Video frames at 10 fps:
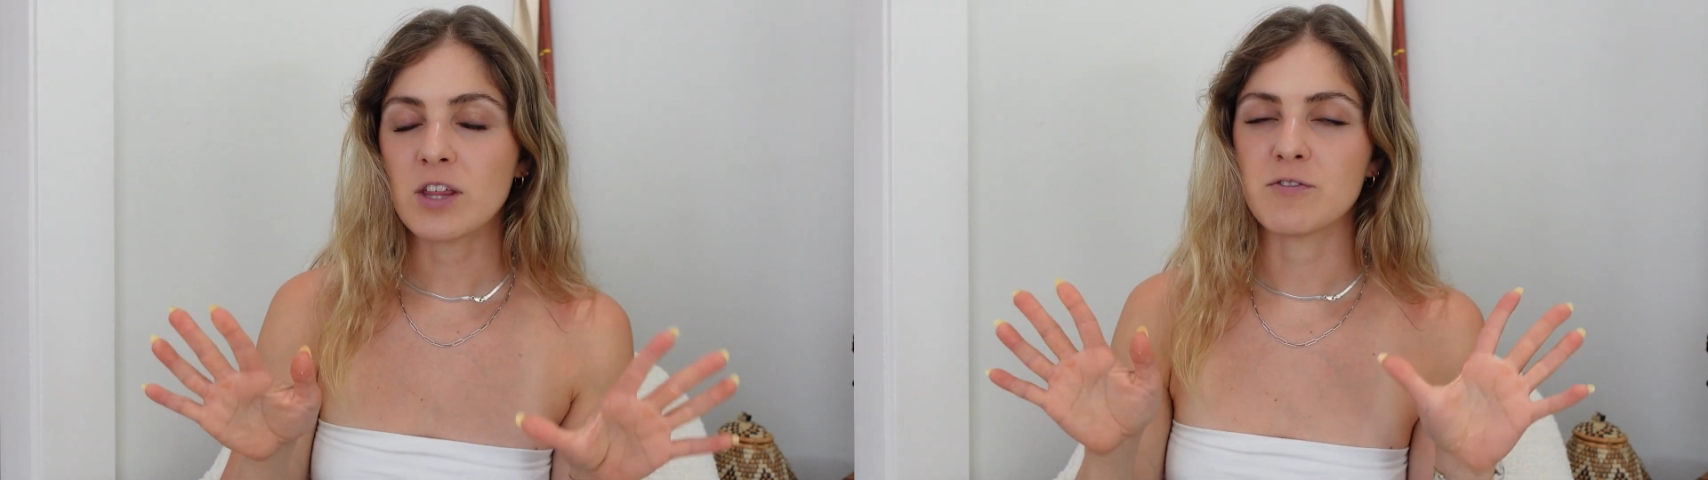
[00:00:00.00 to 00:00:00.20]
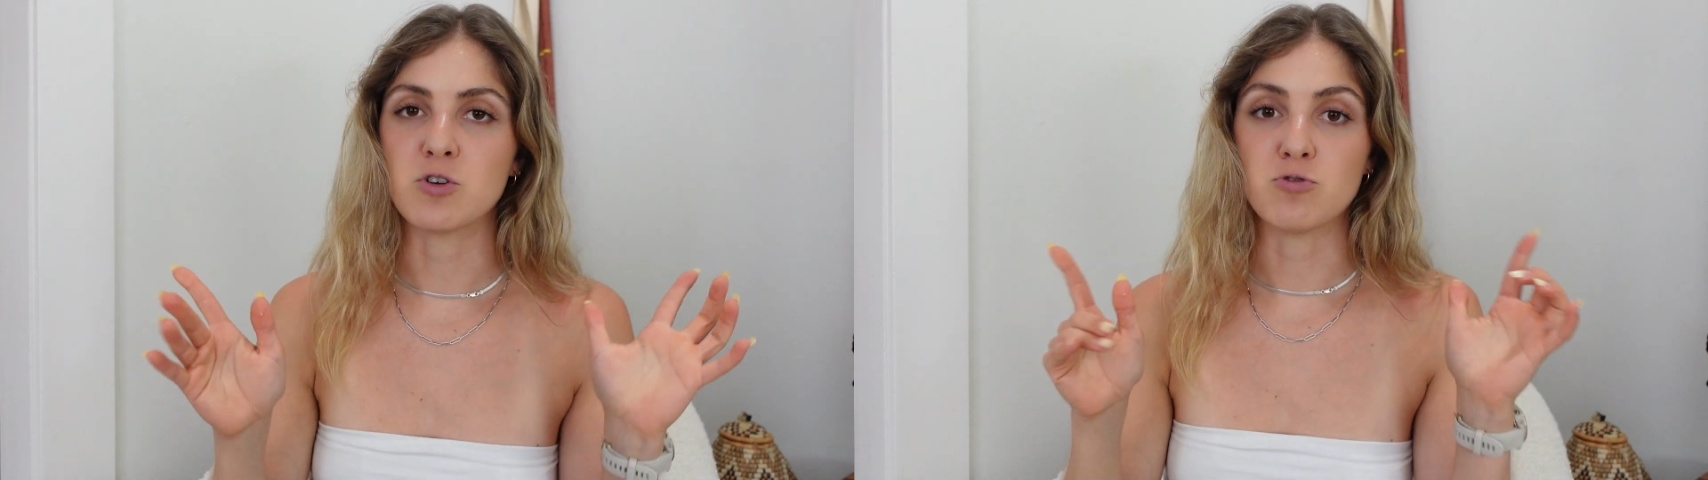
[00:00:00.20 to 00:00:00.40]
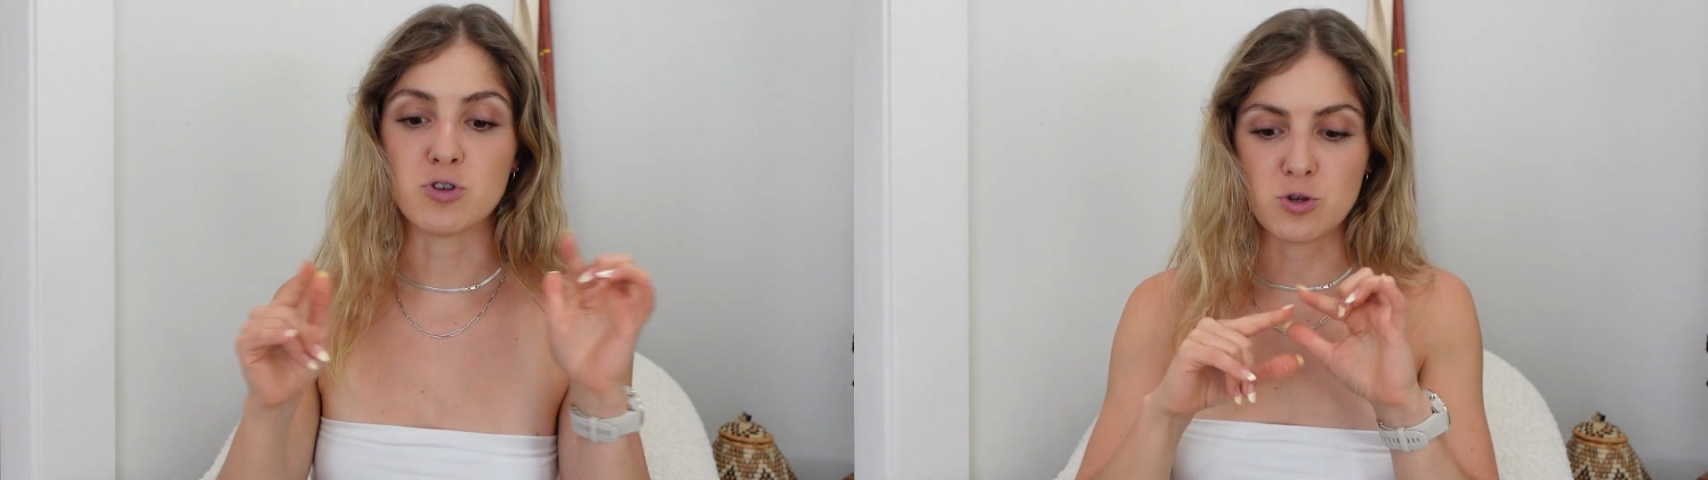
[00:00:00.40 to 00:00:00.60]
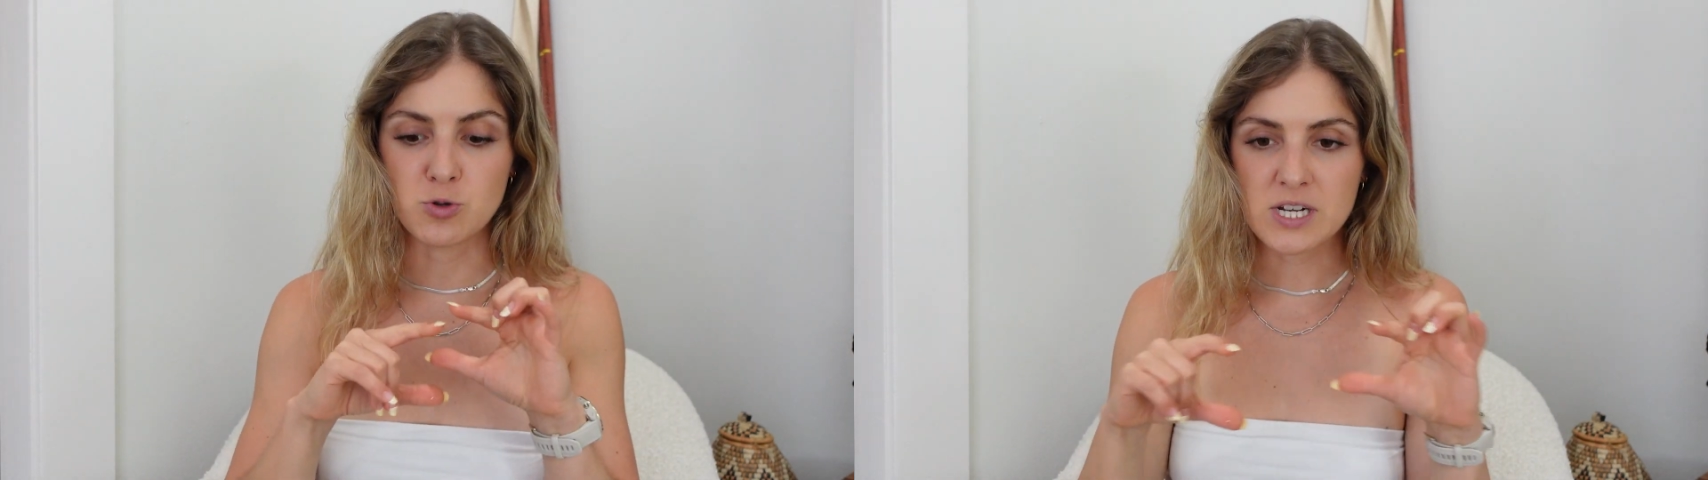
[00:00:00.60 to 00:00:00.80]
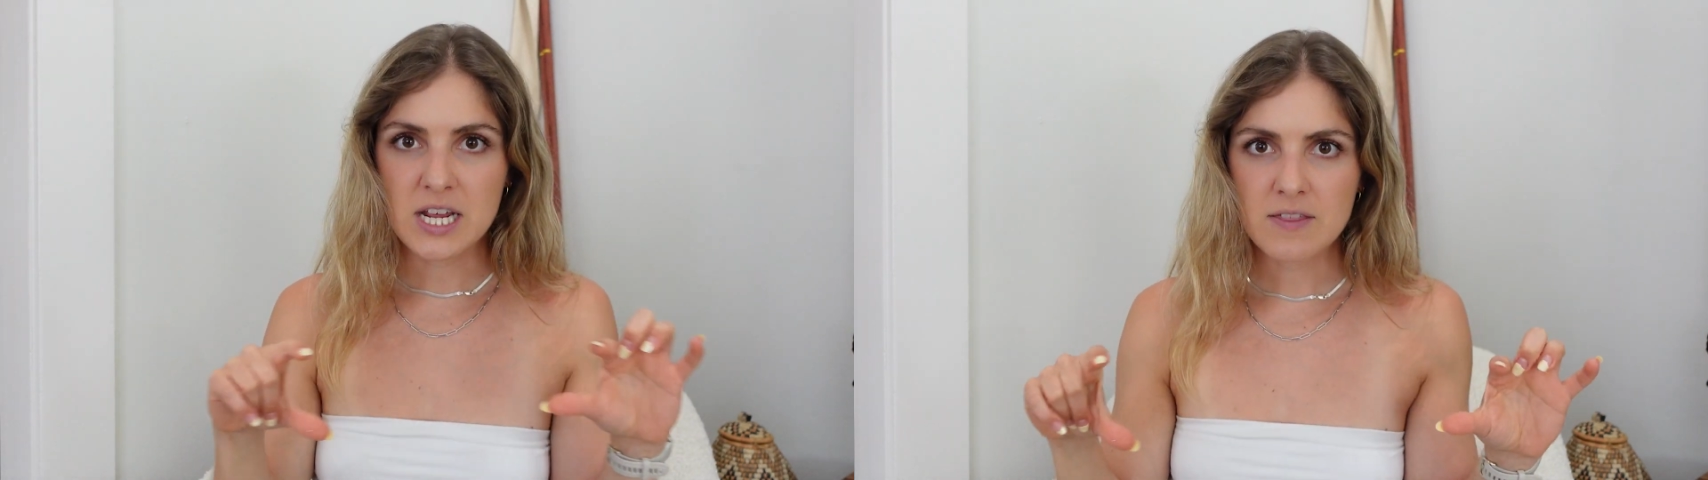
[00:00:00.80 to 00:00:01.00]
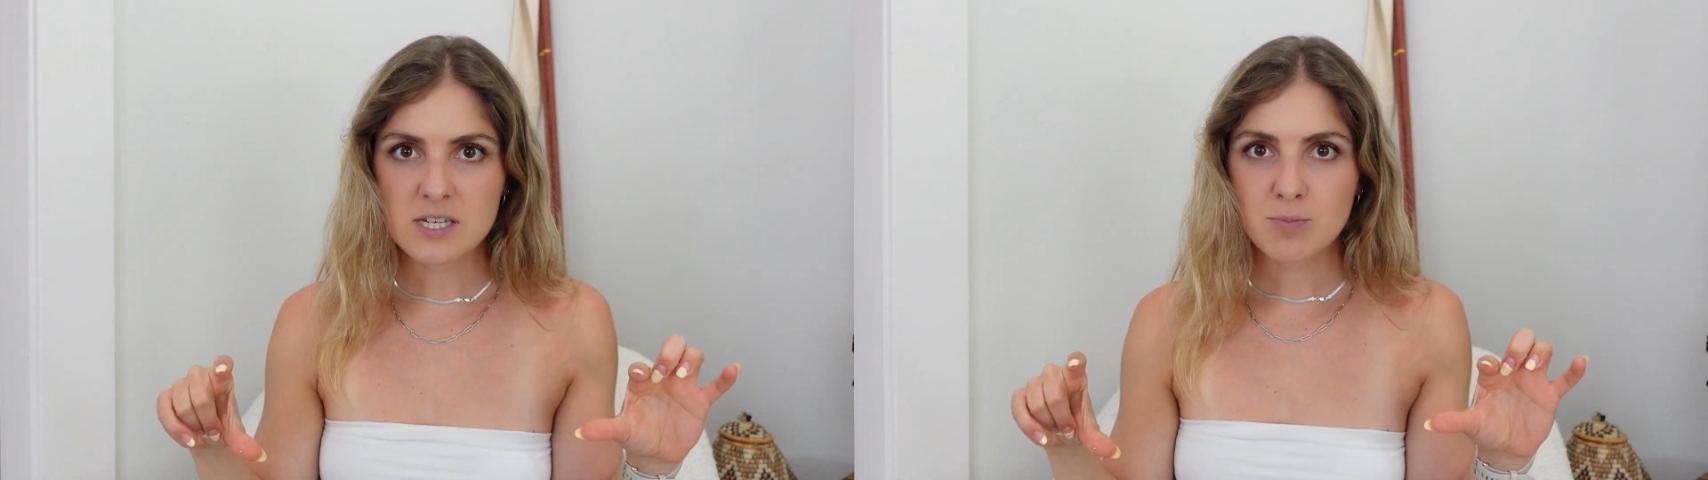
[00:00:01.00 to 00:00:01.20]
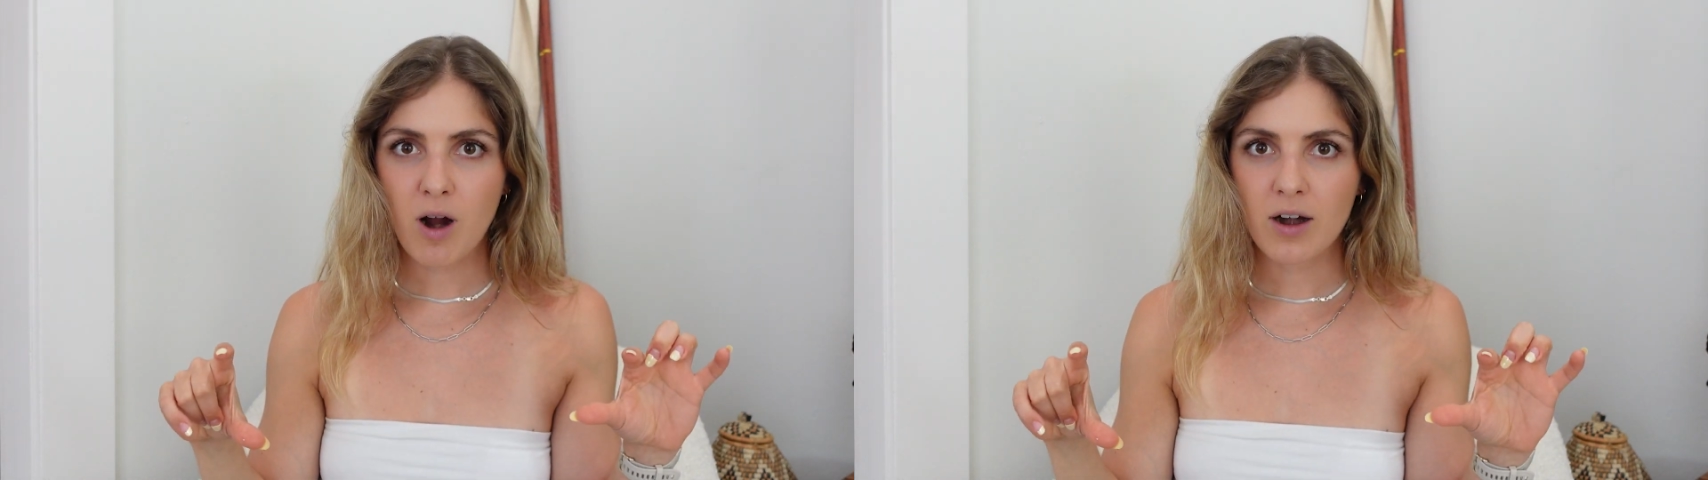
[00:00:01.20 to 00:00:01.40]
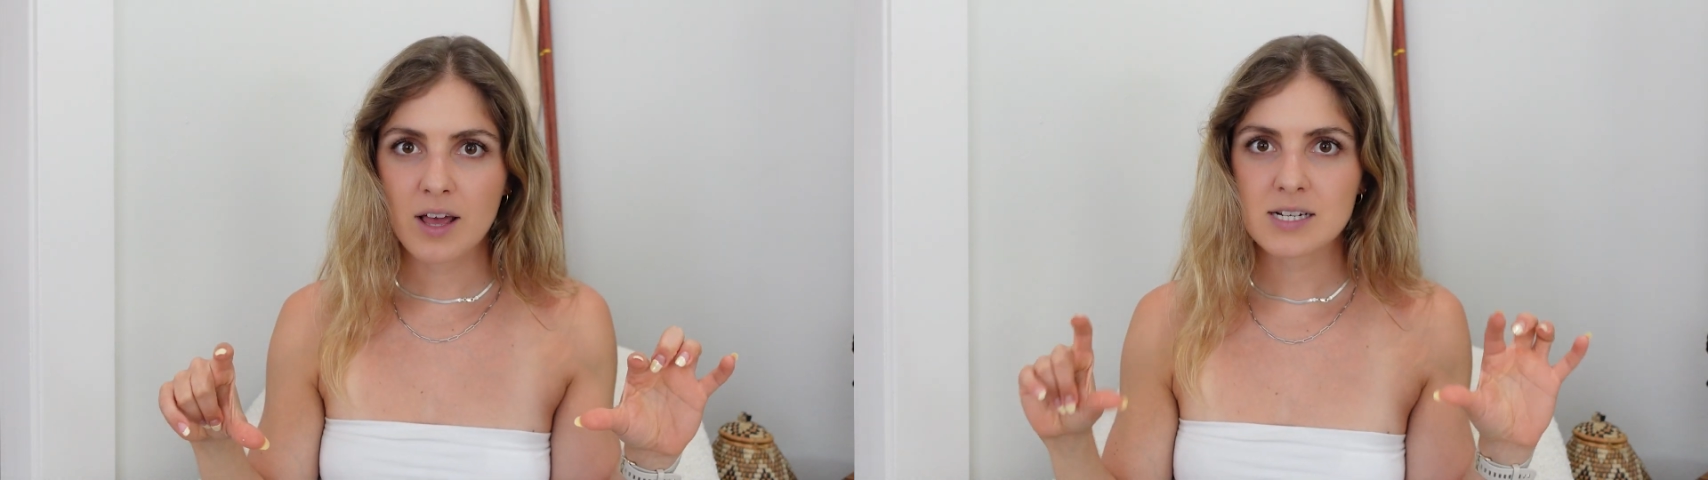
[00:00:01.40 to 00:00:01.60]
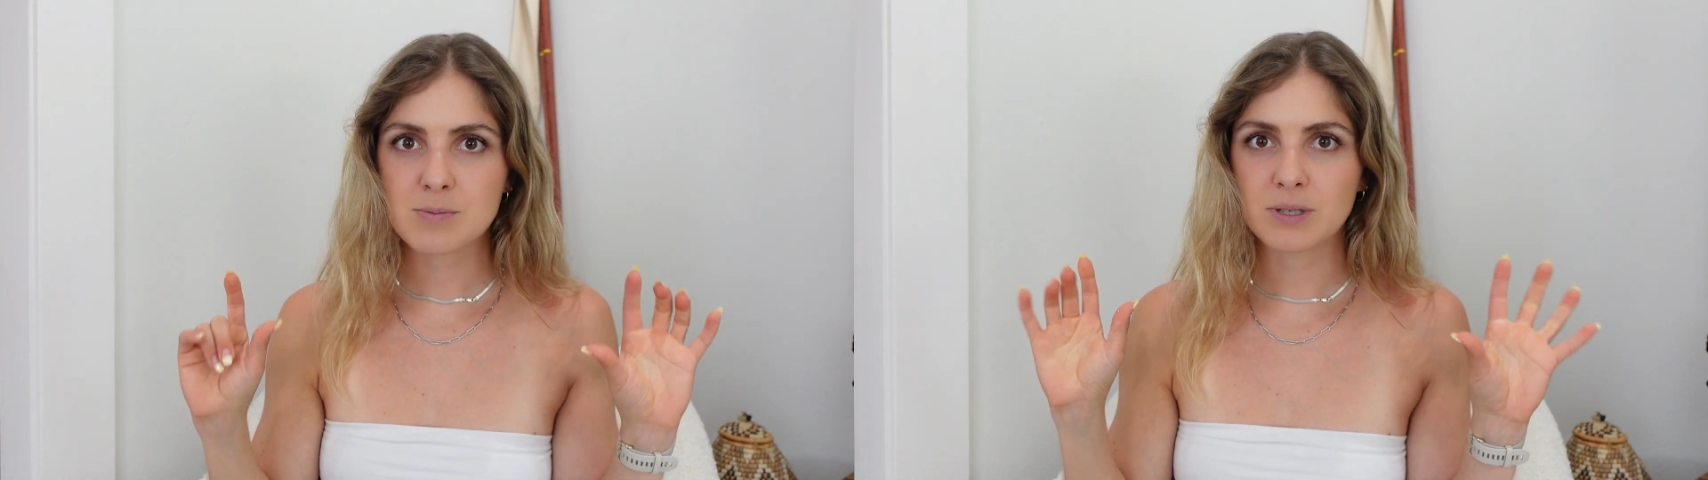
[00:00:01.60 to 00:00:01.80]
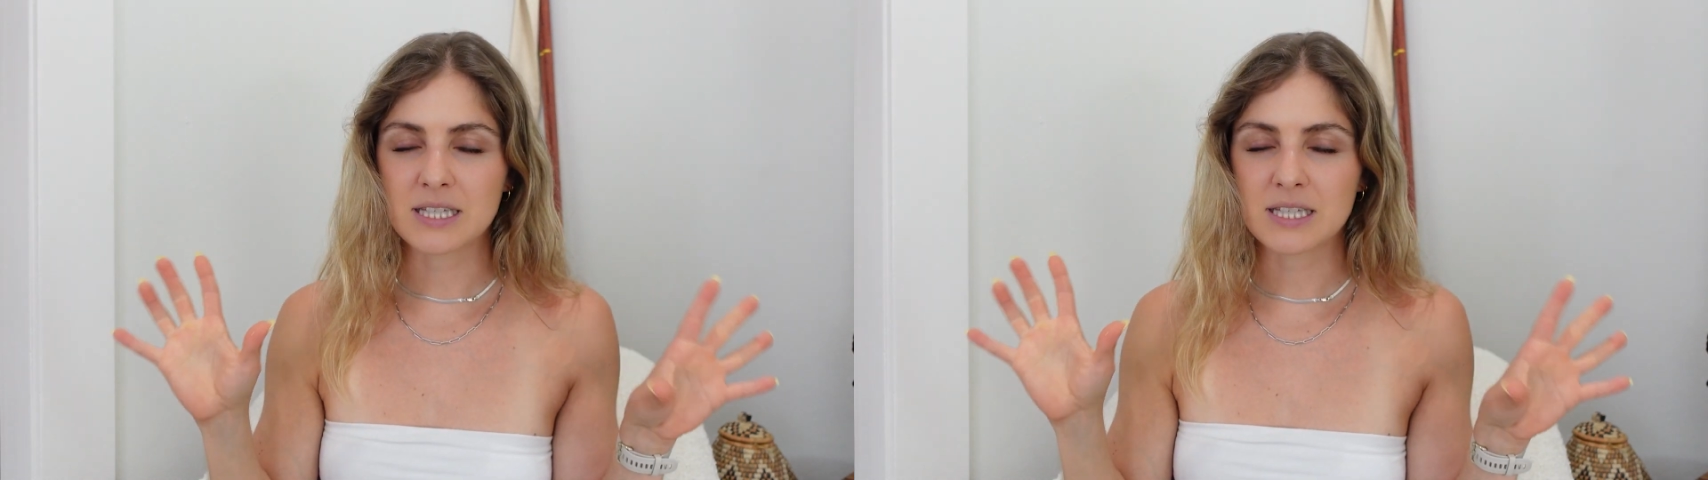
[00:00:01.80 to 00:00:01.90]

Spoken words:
if you've used any of these products,